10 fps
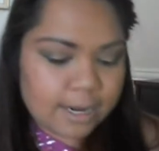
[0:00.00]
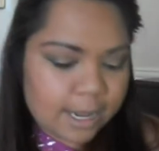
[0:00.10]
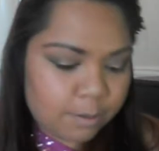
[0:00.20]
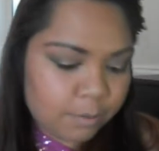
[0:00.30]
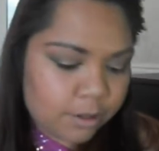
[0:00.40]
it
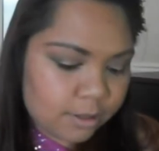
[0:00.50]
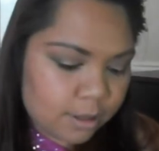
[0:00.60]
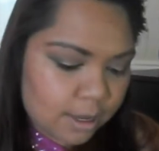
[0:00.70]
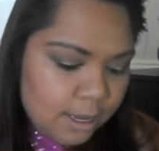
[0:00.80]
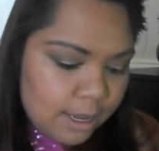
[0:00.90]
came with.
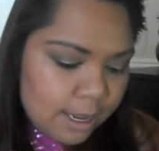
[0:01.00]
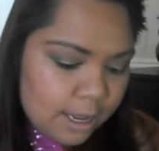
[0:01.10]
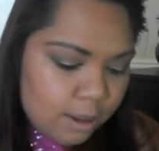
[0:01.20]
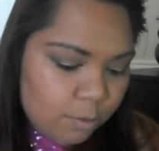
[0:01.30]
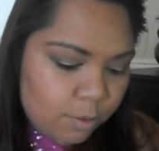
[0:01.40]

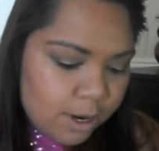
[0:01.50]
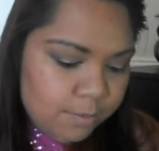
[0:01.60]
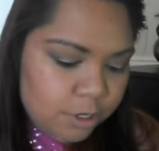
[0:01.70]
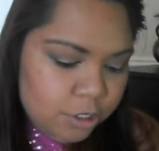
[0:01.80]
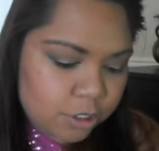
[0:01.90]
And what
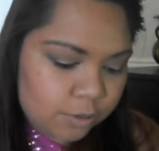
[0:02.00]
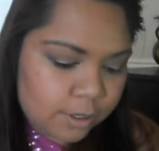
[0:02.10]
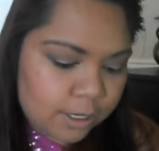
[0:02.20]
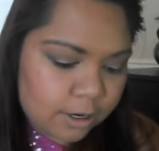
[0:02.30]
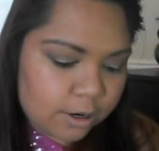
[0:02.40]
I'm going to do
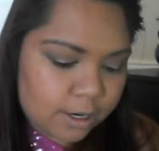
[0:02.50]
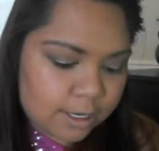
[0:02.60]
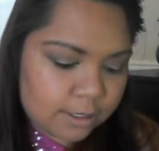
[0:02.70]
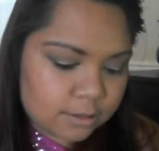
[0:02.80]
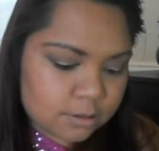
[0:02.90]
here
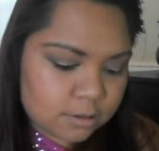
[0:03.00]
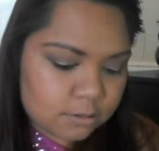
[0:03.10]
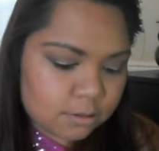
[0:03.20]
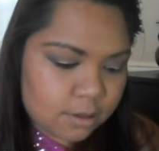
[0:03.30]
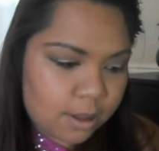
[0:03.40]
is
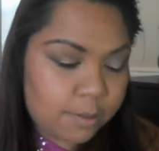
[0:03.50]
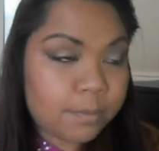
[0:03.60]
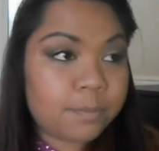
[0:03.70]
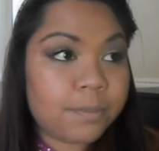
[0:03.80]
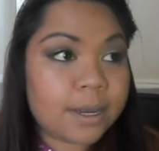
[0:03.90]

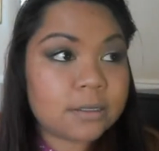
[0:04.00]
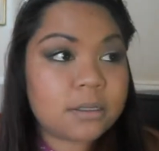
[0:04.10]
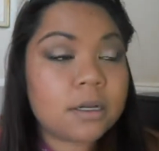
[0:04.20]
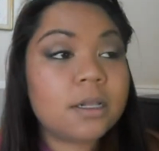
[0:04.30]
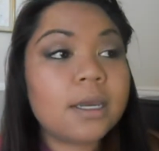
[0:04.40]

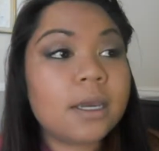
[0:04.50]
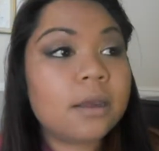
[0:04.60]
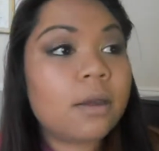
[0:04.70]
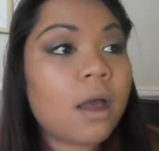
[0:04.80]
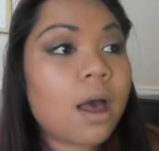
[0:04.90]

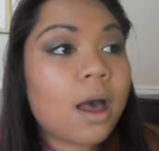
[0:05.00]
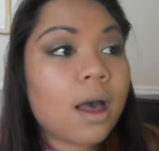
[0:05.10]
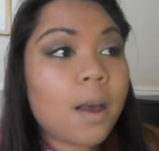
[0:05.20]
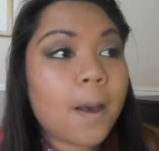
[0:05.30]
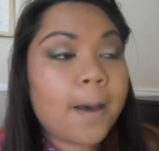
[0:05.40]
basically...
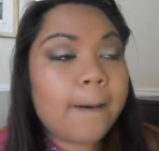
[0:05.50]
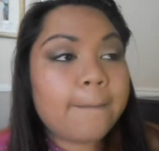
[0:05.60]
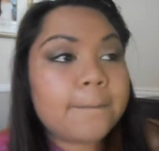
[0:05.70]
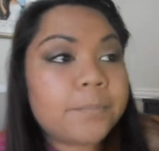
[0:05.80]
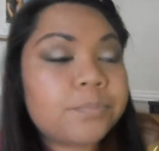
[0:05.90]

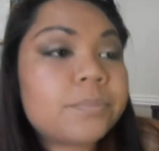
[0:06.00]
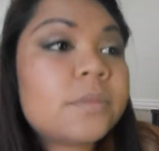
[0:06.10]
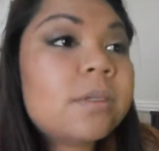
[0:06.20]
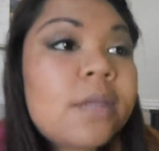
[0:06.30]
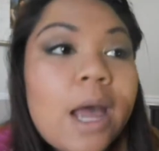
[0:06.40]

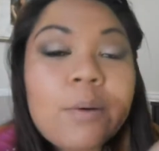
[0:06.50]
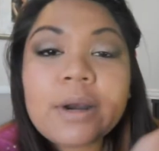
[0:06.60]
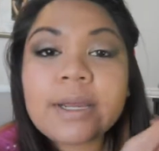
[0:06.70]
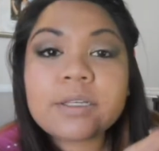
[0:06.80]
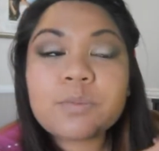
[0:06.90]
how
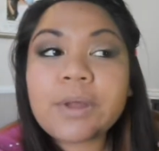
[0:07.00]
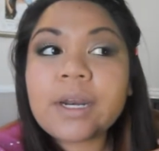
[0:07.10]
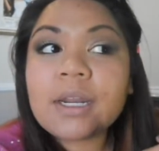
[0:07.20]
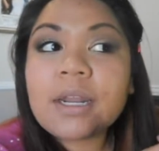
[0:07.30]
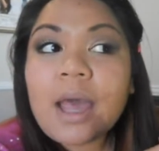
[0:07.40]
would I
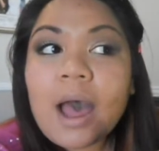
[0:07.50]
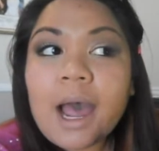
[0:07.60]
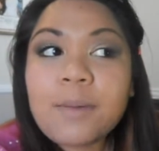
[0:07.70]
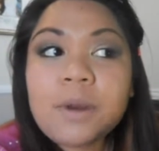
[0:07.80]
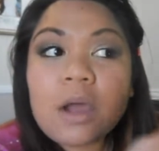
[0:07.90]
explain it?
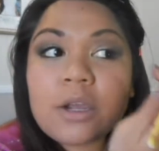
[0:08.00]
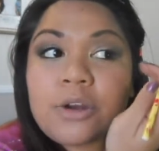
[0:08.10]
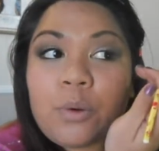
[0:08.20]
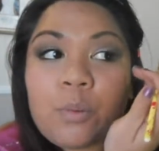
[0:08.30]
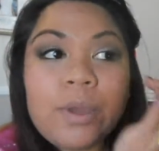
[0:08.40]
I'm not
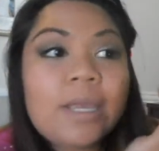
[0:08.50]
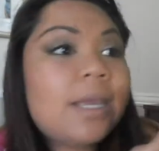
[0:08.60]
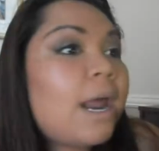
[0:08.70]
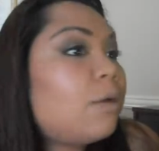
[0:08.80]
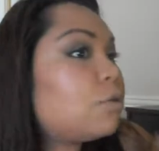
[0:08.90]
going to wing
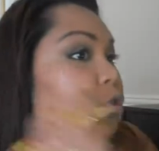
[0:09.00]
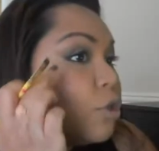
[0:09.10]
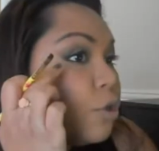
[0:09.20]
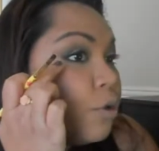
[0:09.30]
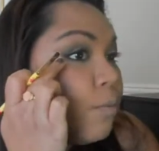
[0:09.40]
it out
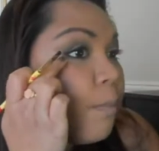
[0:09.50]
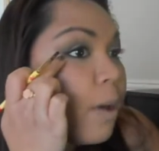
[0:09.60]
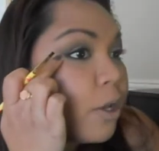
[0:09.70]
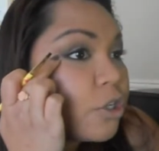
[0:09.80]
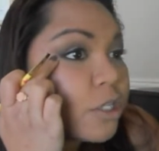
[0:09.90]
too
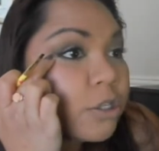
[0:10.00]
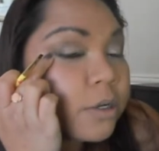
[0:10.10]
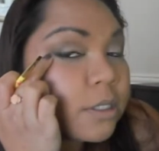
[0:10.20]
much. As you